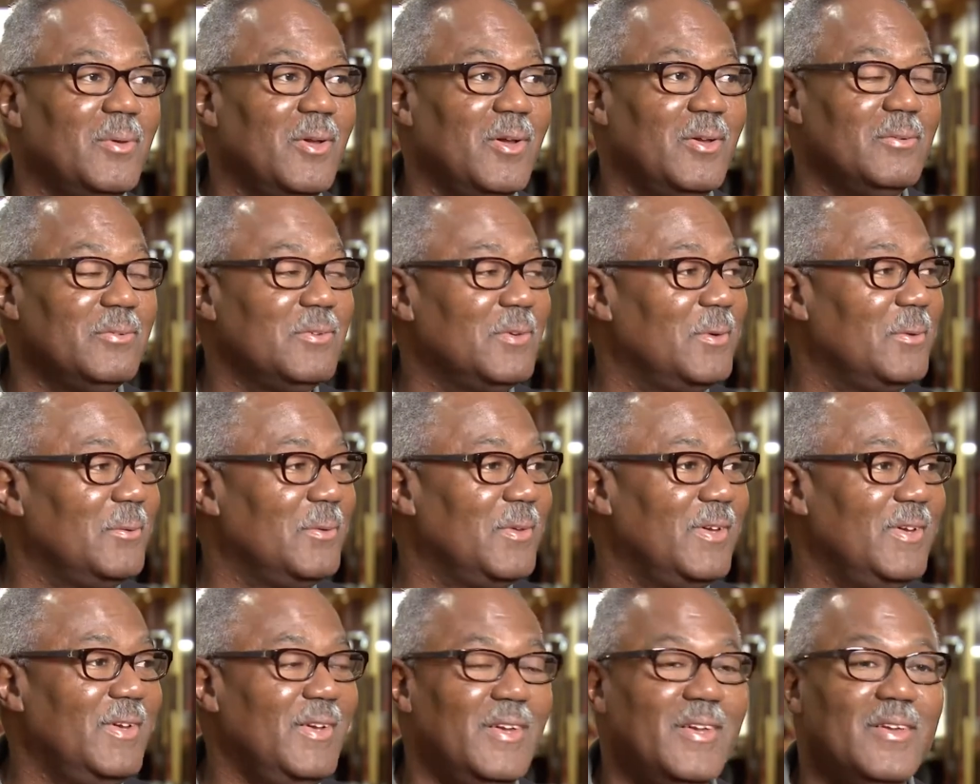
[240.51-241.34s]

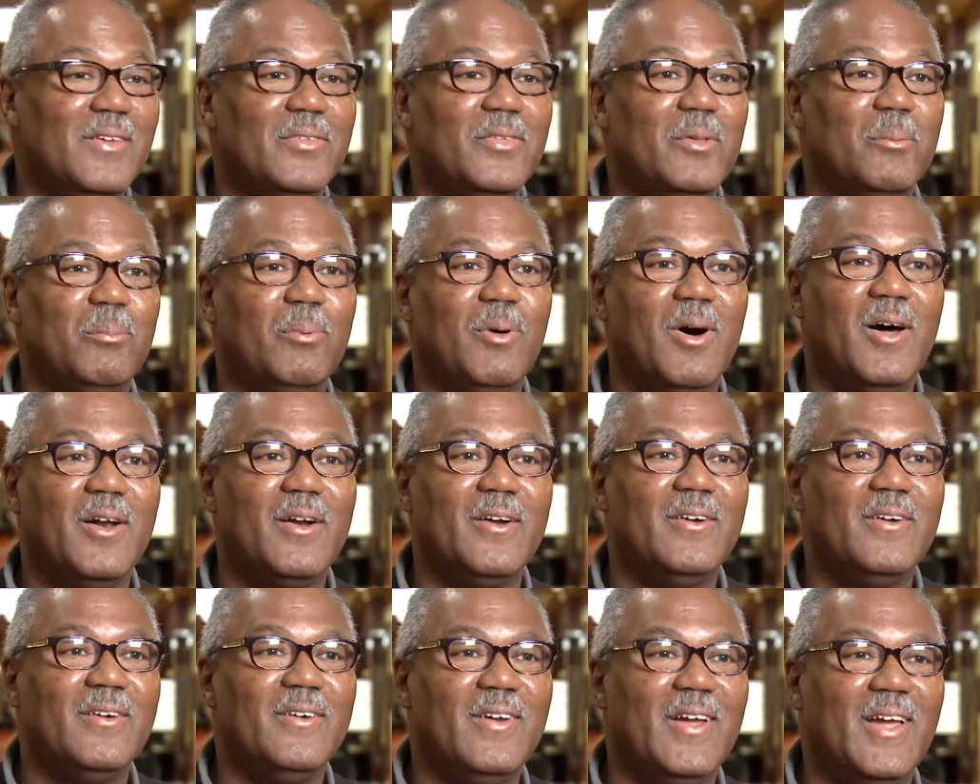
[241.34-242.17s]
also the
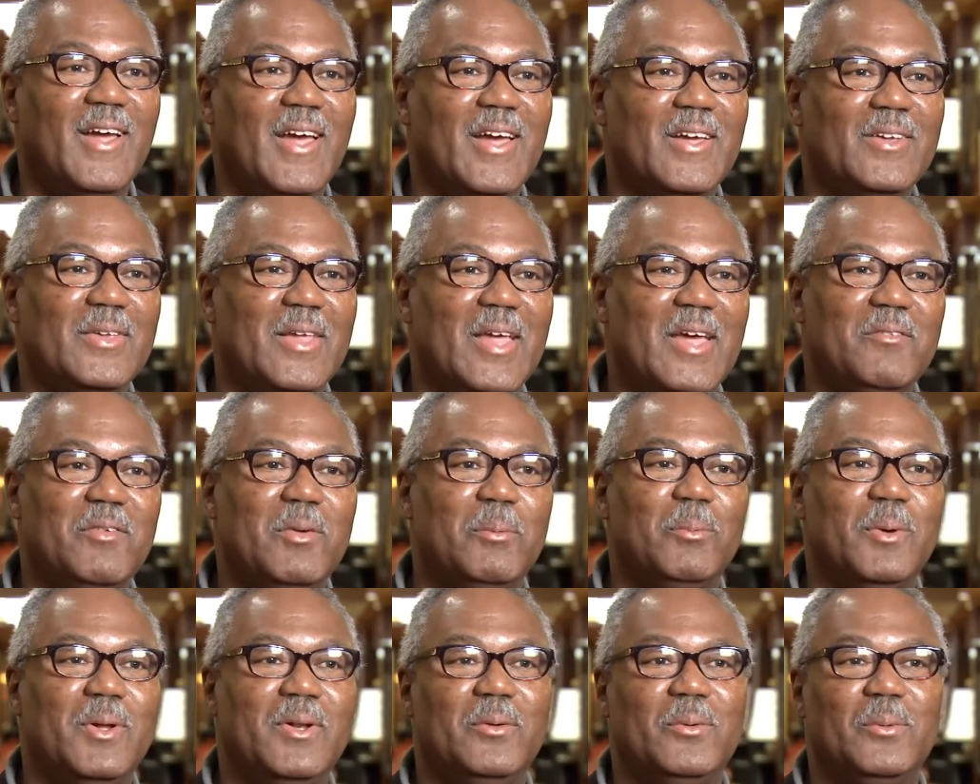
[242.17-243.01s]
water, as
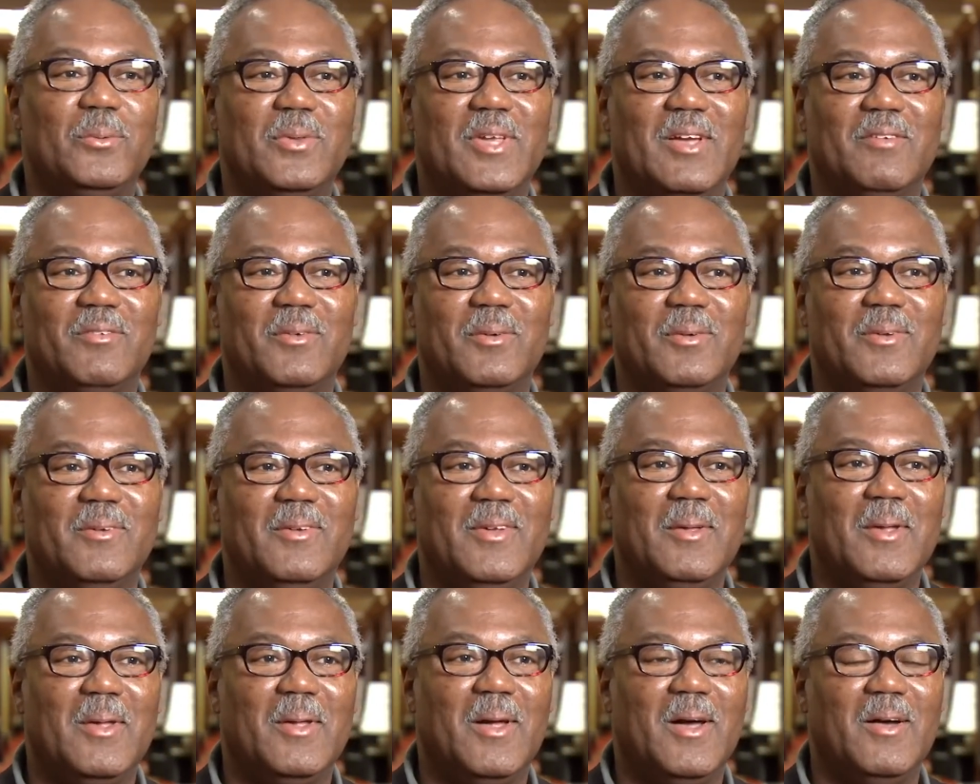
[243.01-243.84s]
everyone who's ever
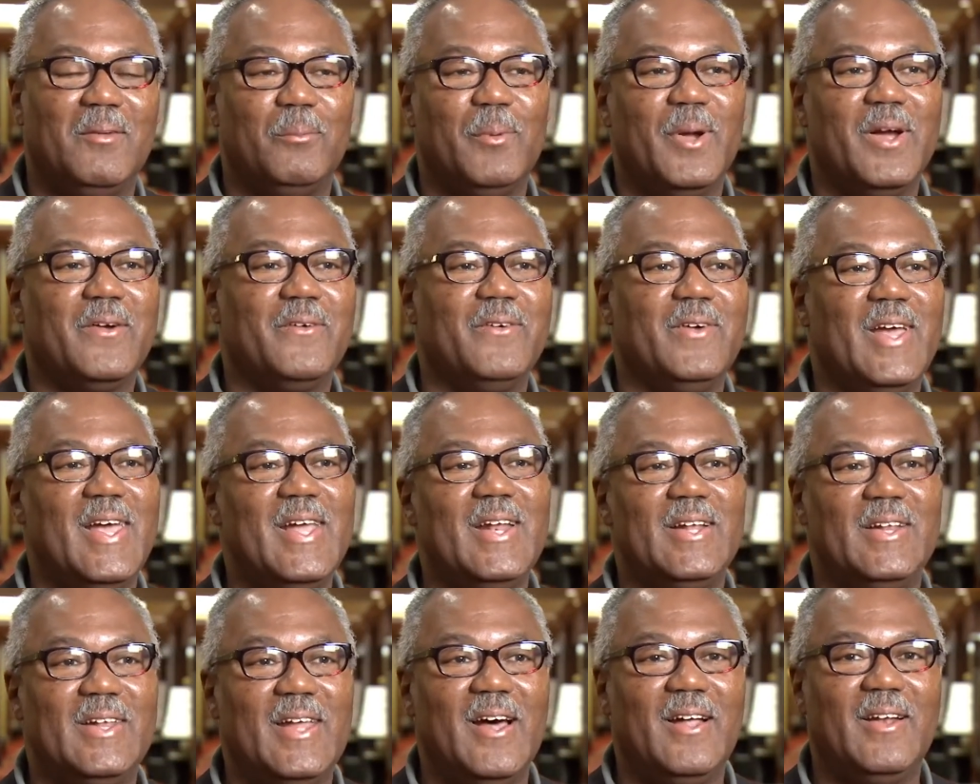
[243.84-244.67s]

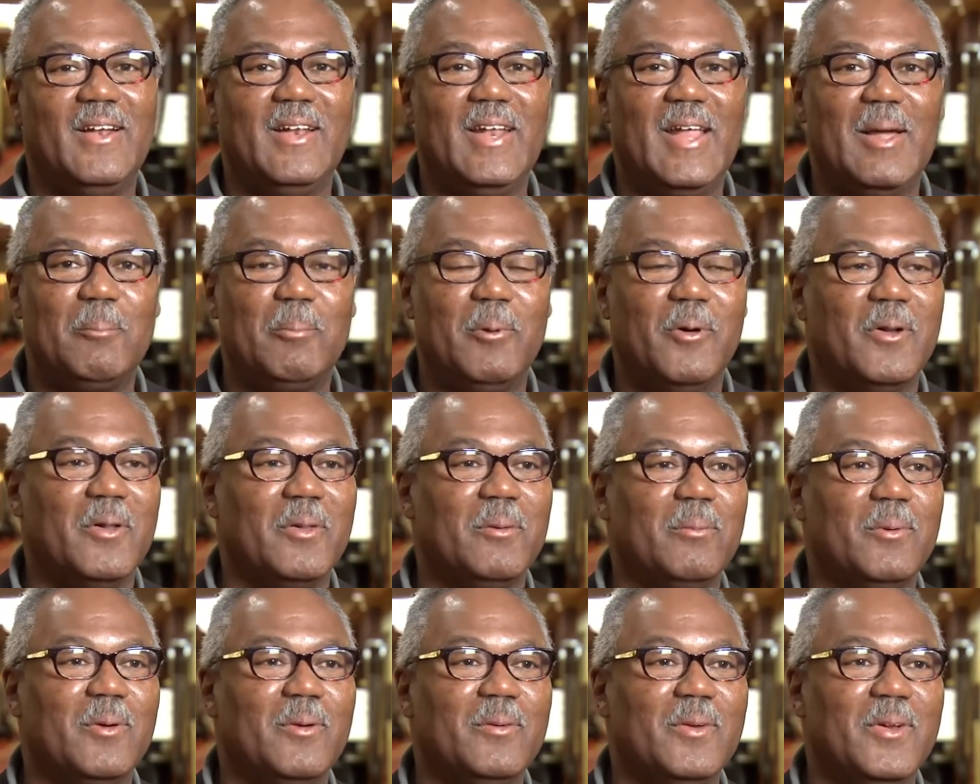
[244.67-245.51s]
recreated down in that part of
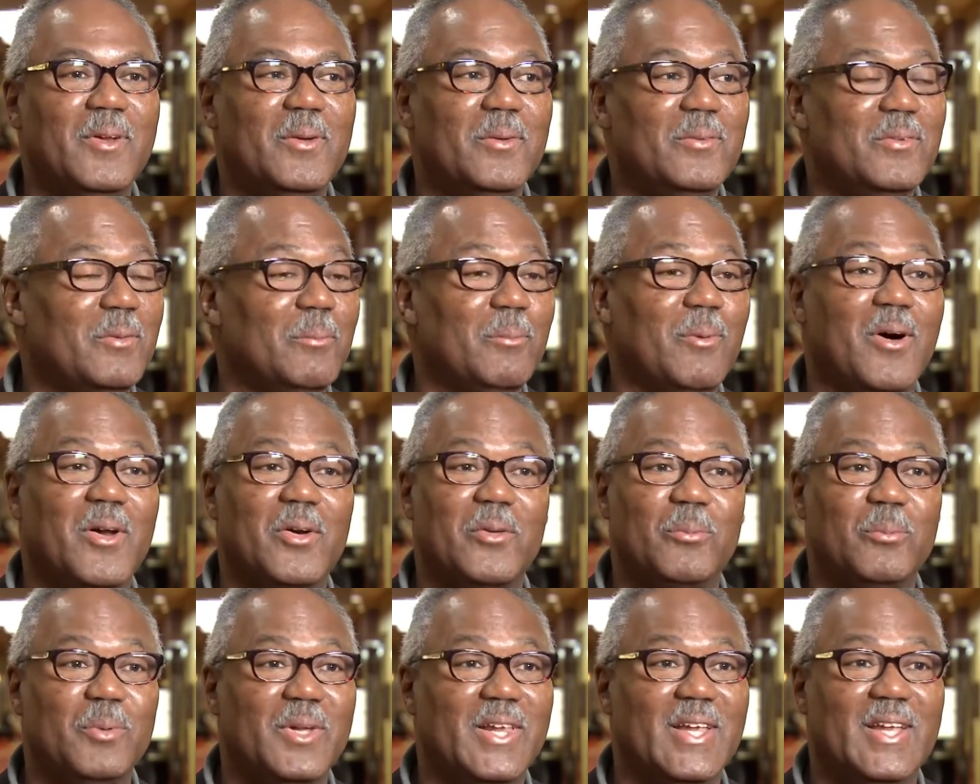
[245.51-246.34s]
the world knows, the water
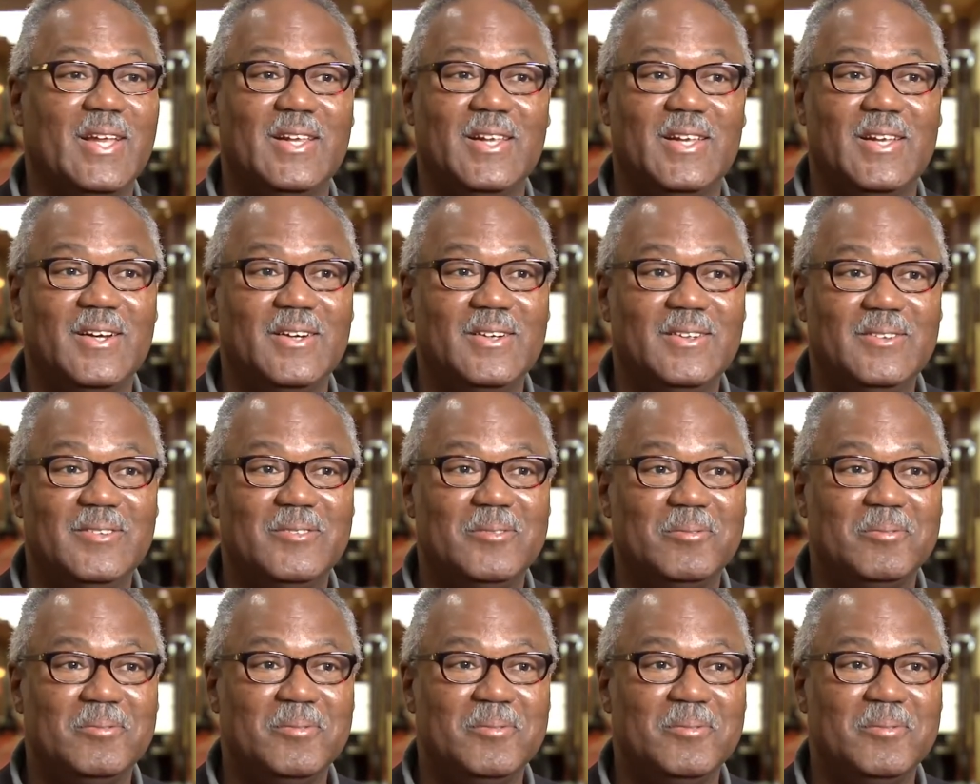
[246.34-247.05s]
is really clear.